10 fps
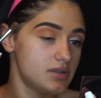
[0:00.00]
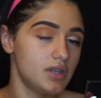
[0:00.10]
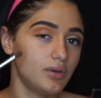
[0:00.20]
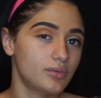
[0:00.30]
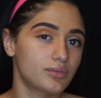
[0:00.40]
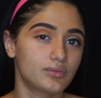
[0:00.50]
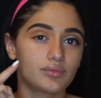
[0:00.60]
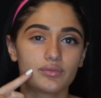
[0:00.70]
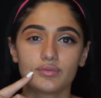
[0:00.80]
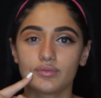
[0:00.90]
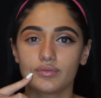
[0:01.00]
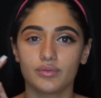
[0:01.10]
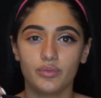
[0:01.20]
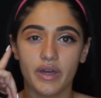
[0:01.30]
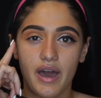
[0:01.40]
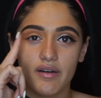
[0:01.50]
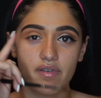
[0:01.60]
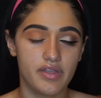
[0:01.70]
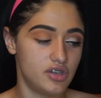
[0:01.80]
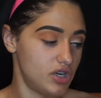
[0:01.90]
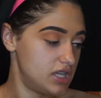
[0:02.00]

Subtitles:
So we have the